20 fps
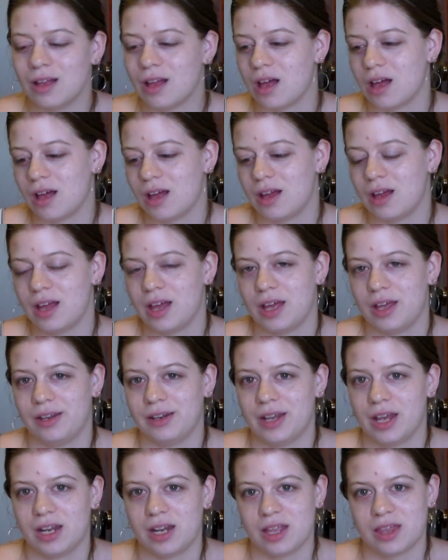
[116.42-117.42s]

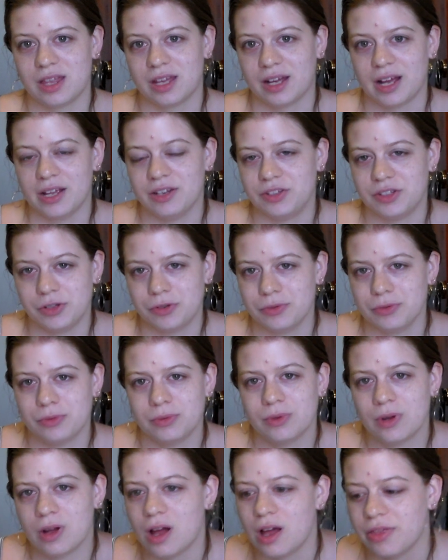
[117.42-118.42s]
and anything I
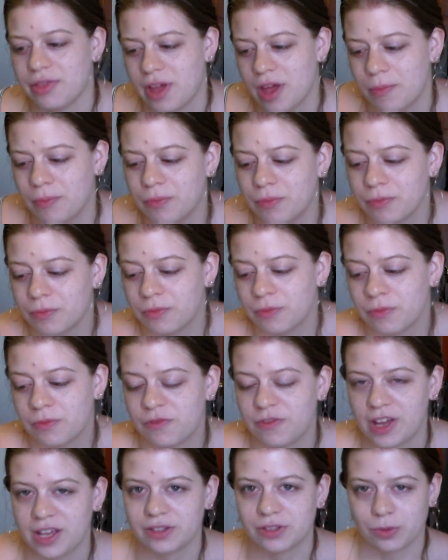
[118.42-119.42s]
do on them
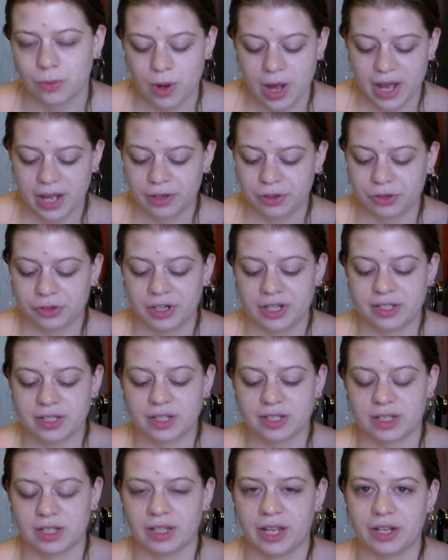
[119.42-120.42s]
fades away and
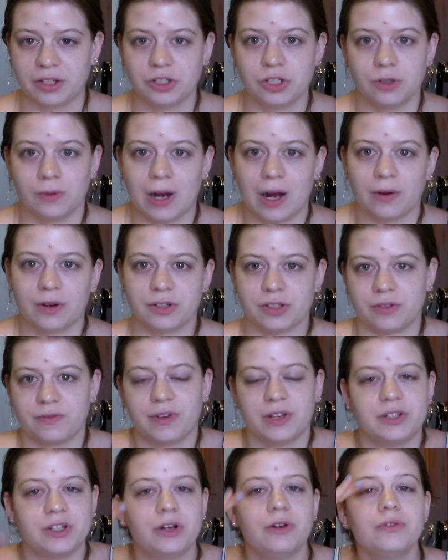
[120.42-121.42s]
creases in like 2 hours
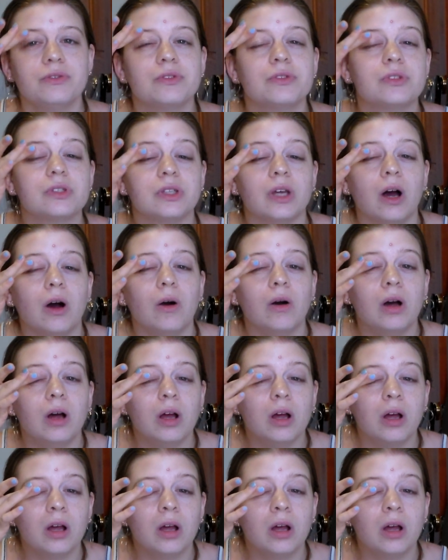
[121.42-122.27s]
if I don't, so